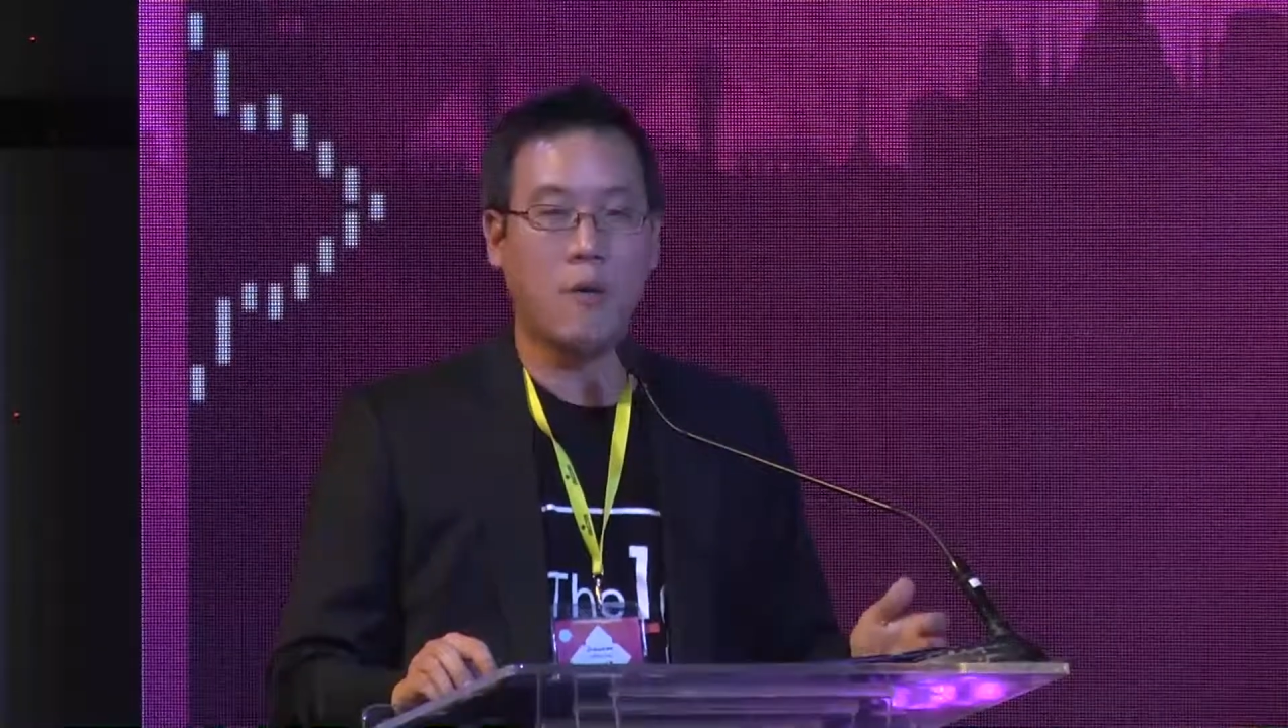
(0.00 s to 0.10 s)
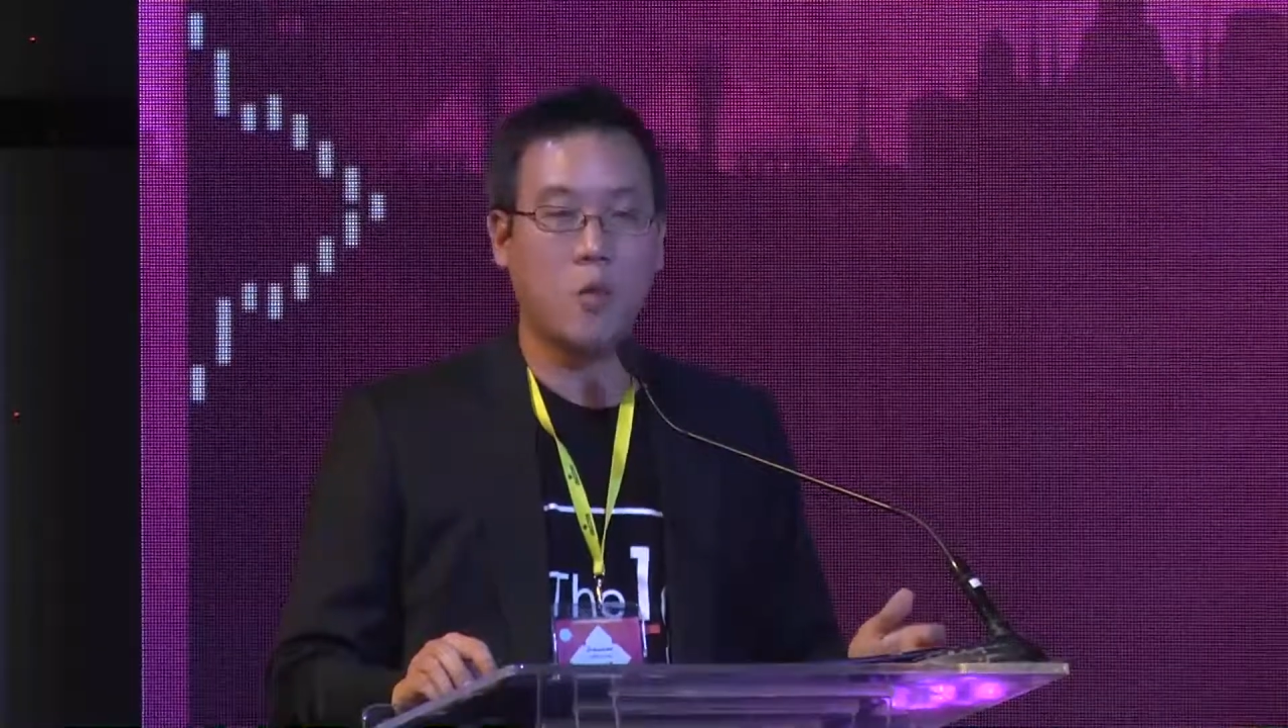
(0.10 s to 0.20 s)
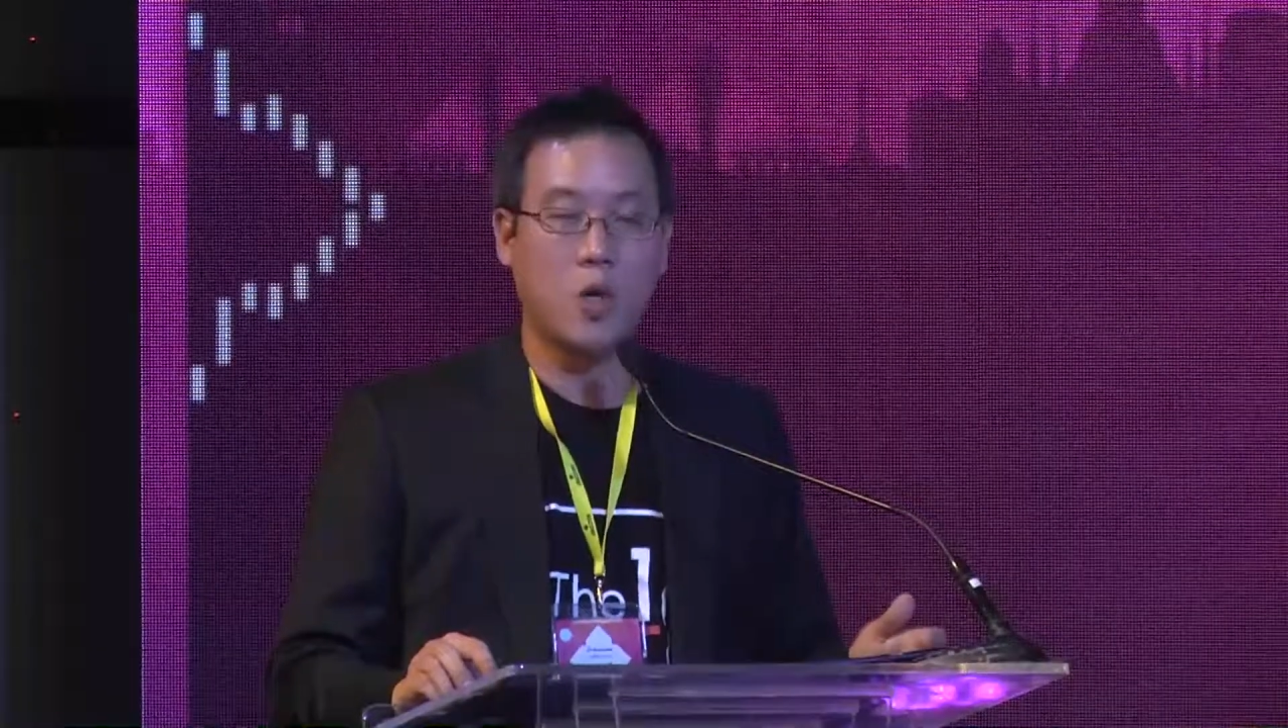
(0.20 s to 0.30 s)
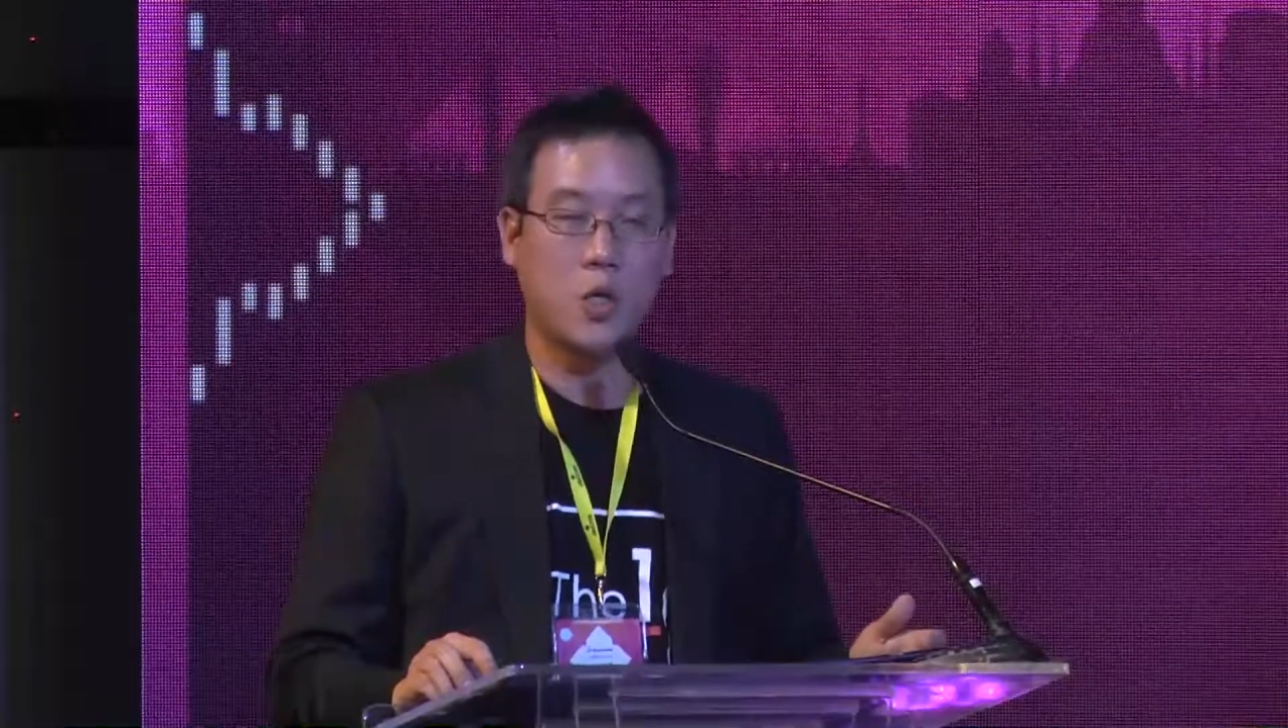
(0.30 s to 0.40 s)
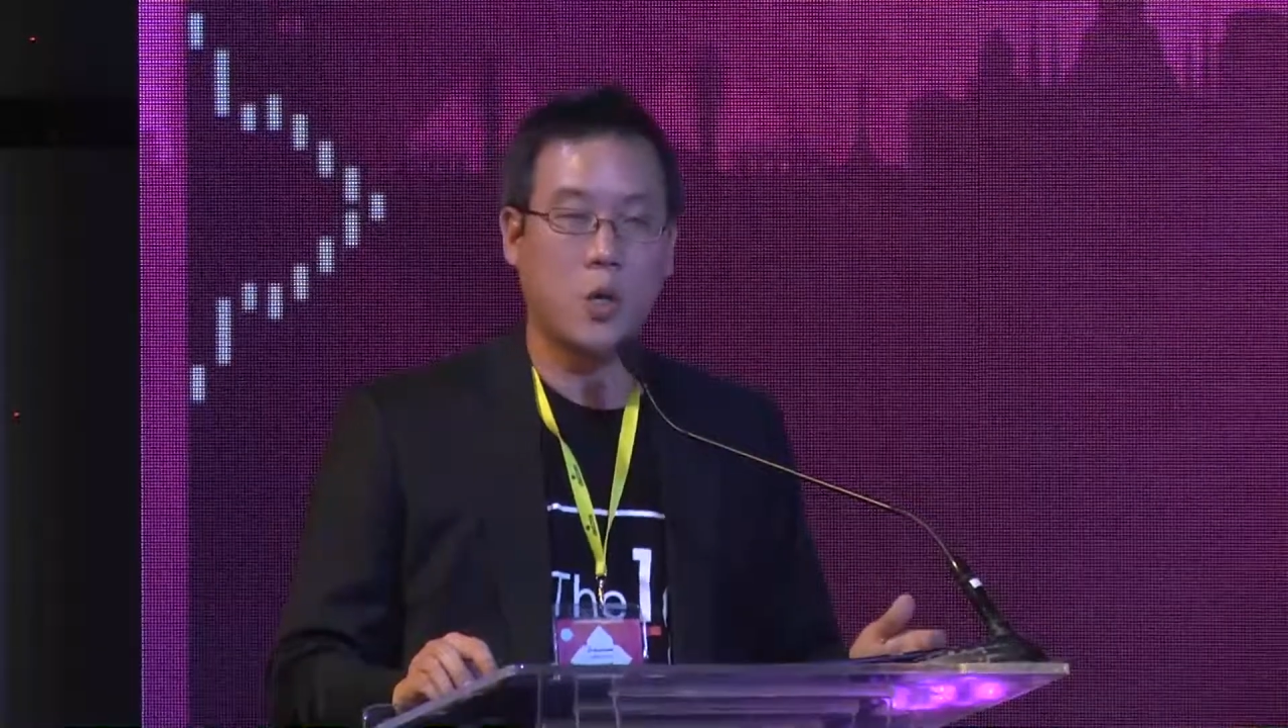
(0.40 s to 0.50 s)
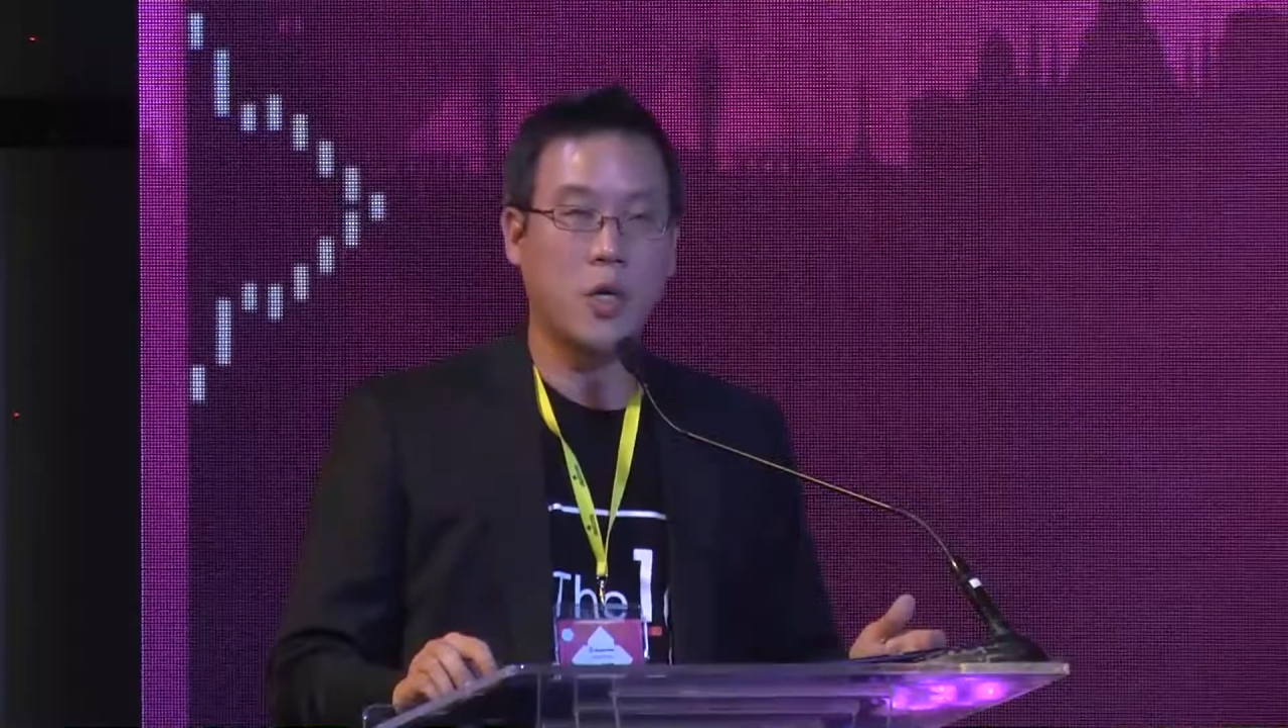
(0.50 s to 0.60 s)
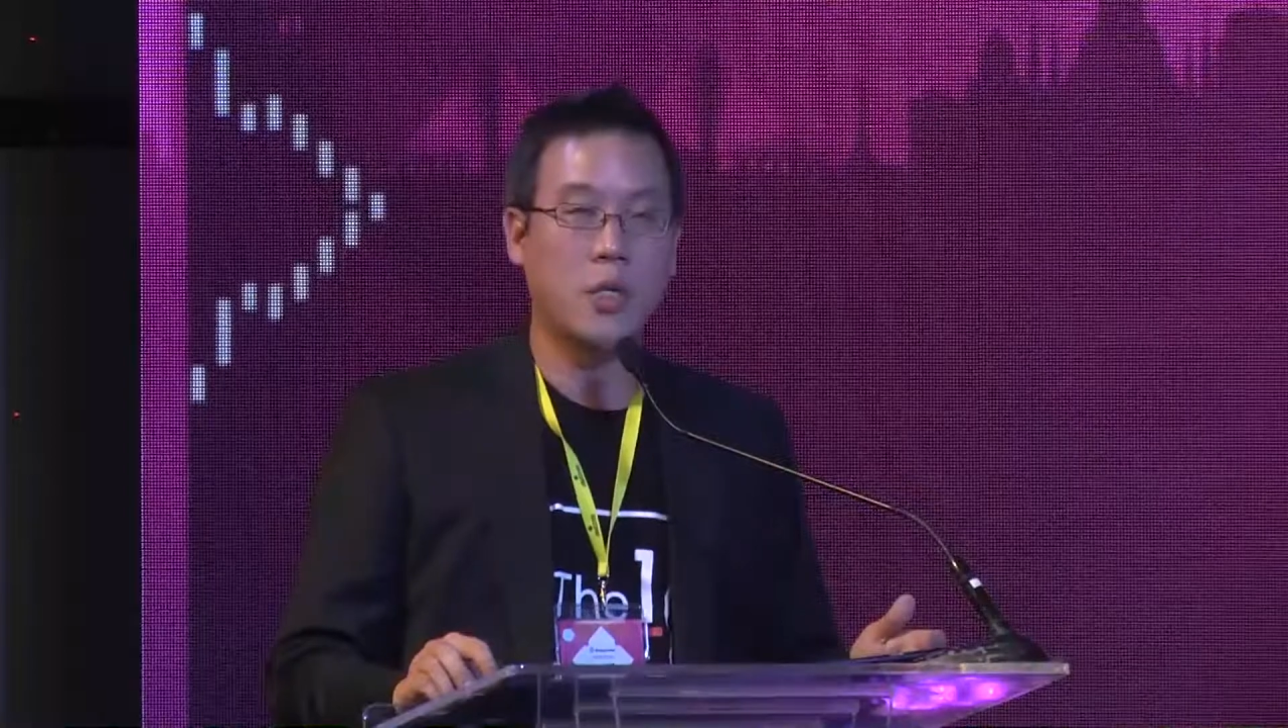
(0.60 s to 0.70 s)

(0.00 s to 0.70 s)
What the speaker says: more choice.